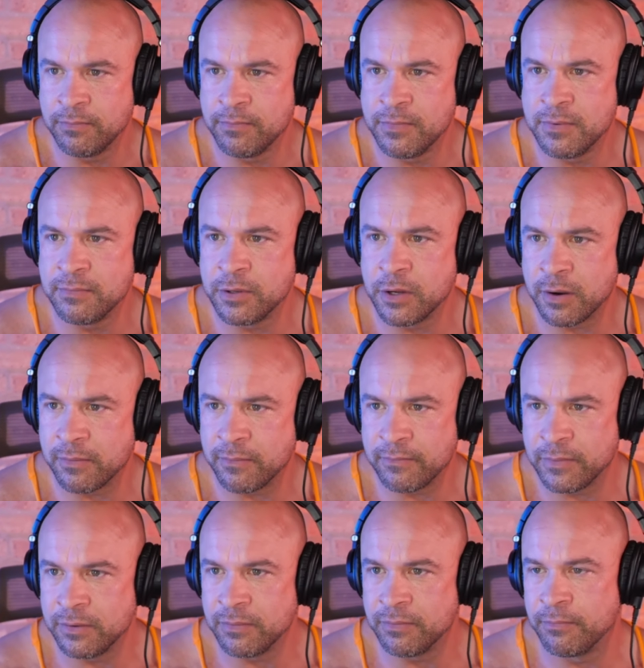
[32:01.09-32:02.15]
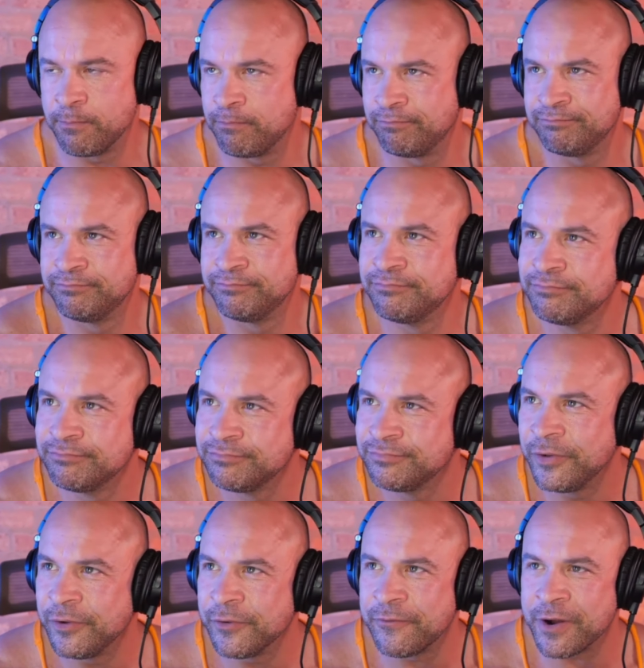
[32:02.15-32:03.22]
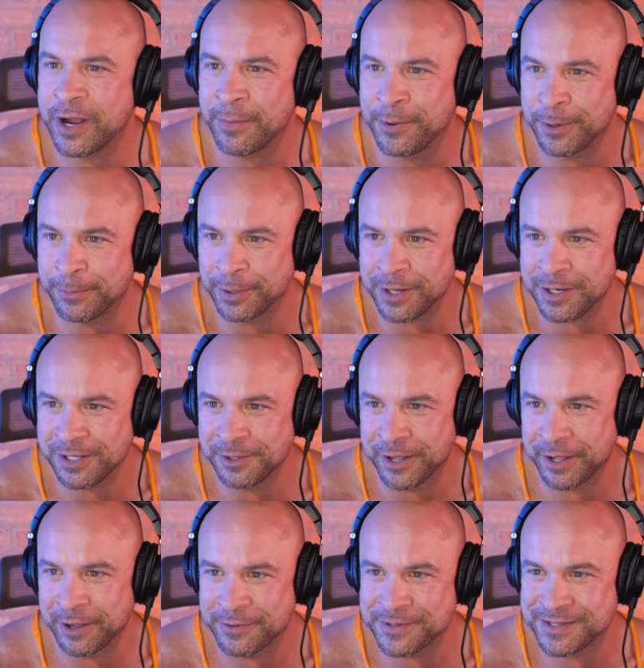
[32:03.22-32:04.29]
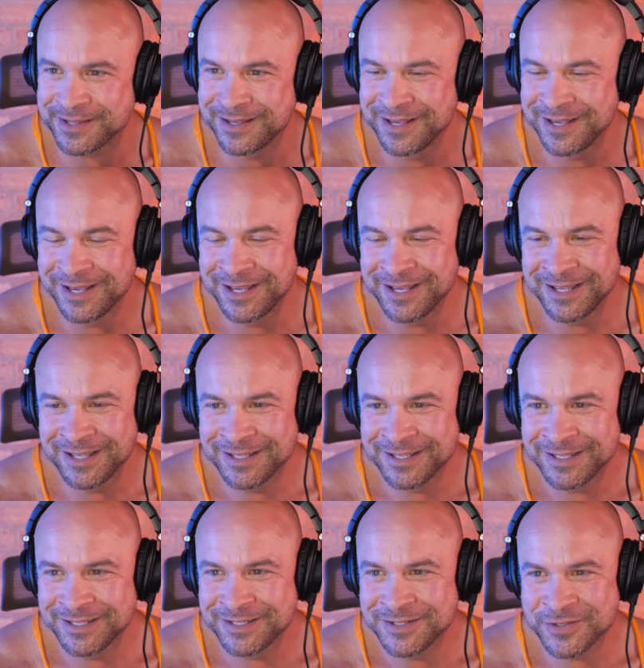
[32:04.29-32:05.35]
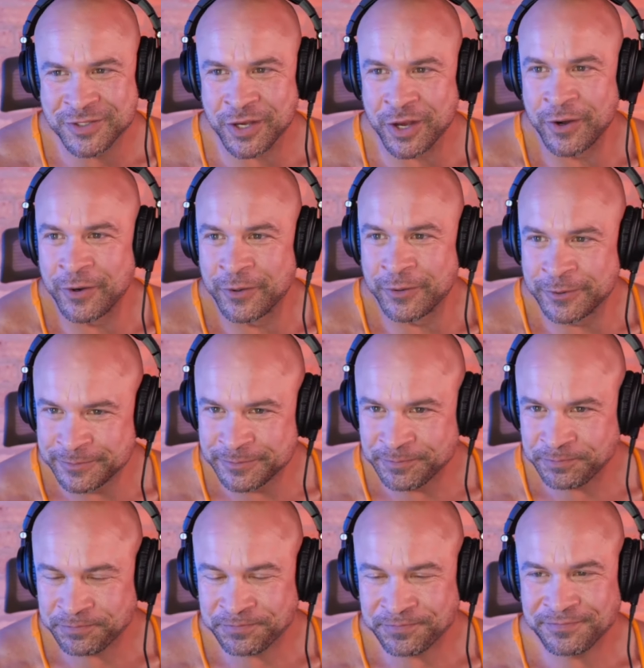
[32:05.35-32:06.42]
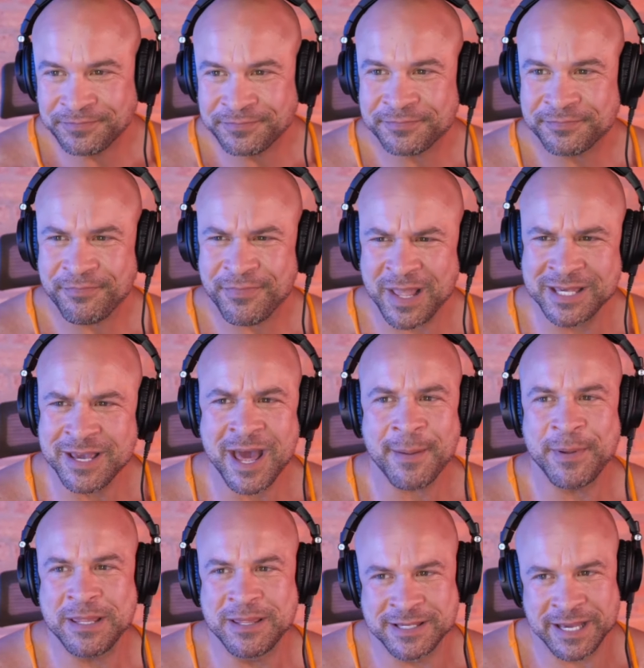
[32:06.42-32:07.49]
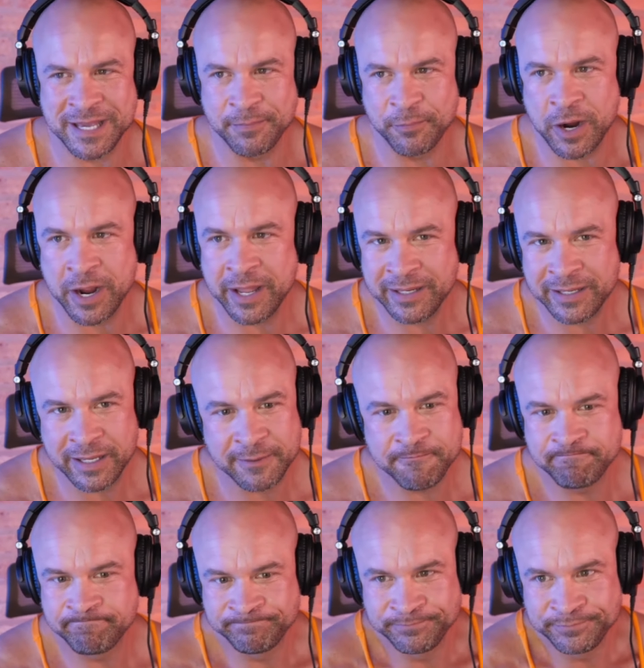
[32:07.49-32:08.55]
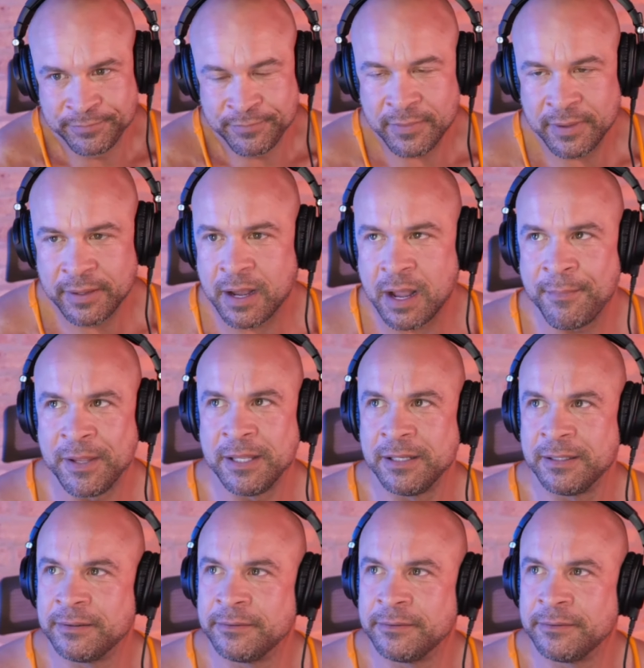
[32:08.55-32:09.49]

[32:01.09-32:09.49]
you fuck up your blood glucose. So it's gotta be the same, right? I mean,